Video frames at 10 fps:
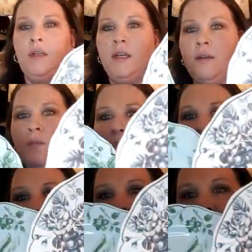And when you put
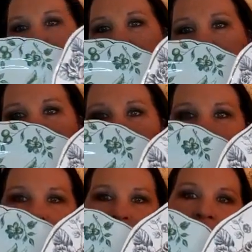them, you kind of see the
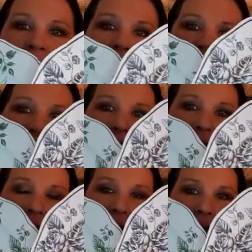difference in the
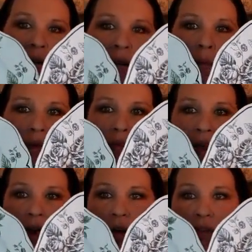colors, but they
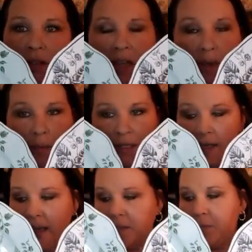are the same
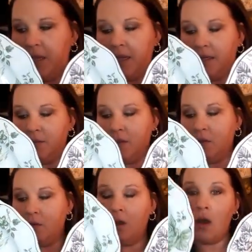exact plate. So
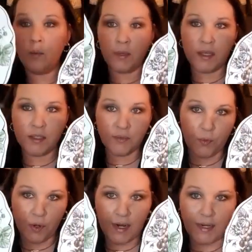Home Goods
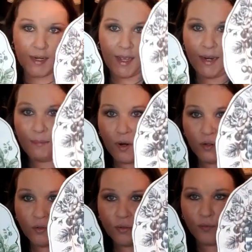$4.99,
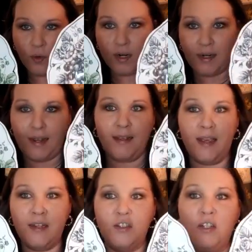Marshalls $4.99
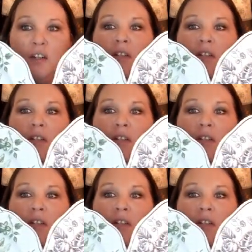last year.